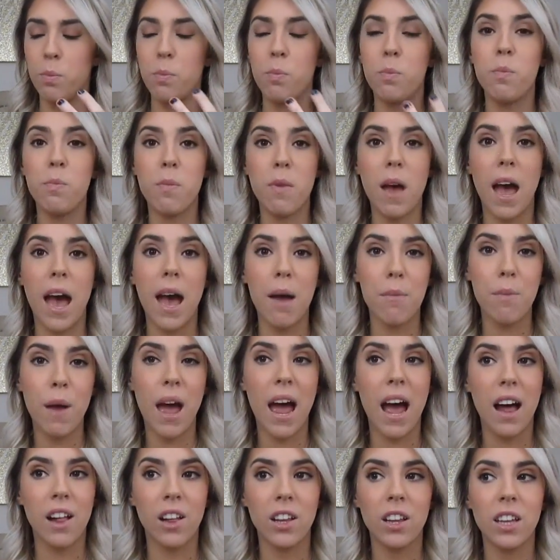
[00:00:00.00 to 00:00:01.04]
matte
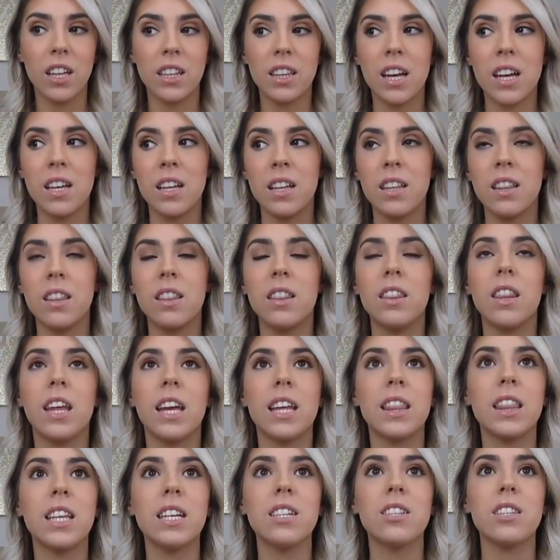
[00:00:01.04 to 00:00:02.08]
palette
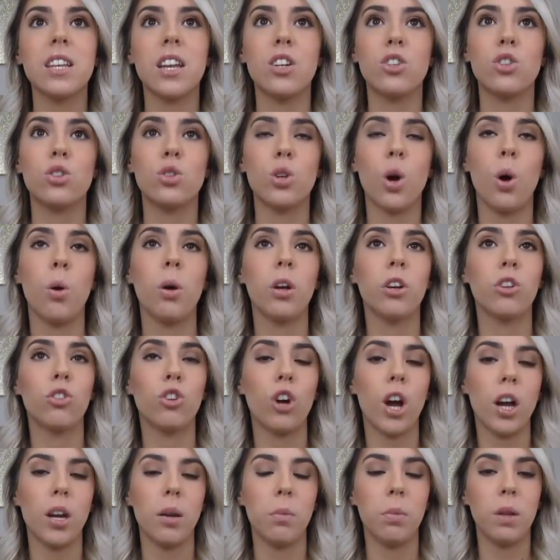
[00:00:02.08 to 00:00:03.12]
like this that is so
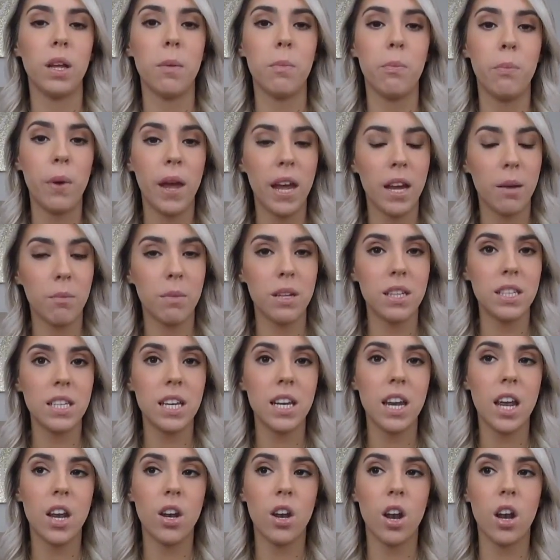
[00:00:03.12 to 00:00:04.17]
incredibly
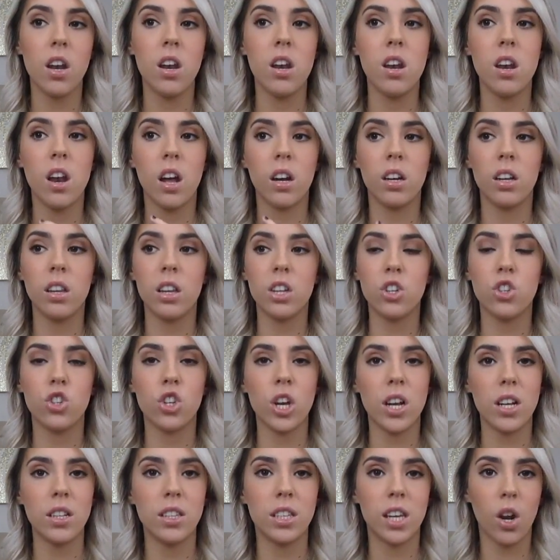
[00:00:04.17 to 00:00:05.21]
pigmented, and none of the
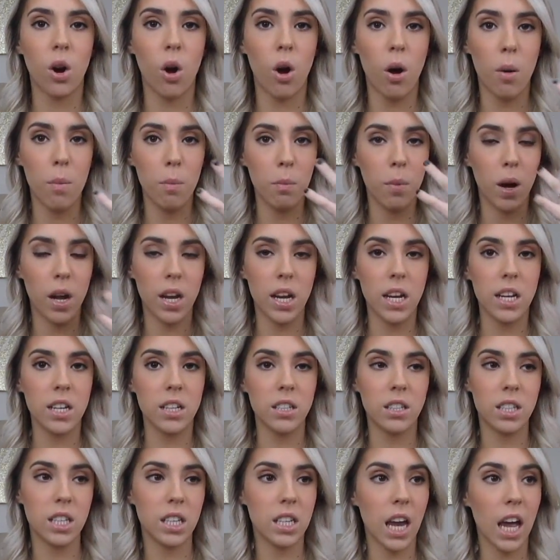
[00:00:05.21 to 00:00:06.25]
shades get all
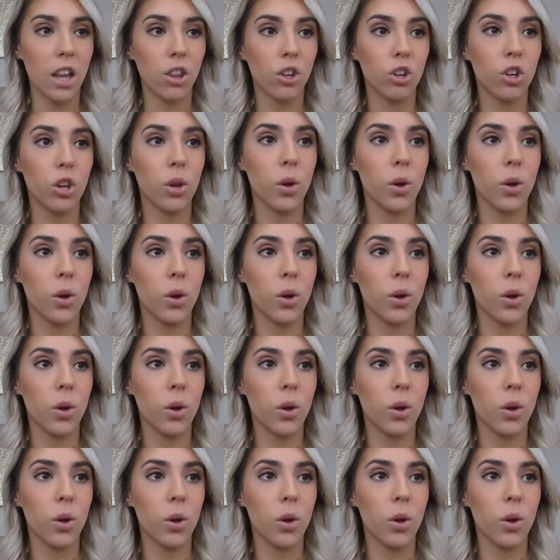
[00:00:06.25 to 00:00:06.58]
muddied together.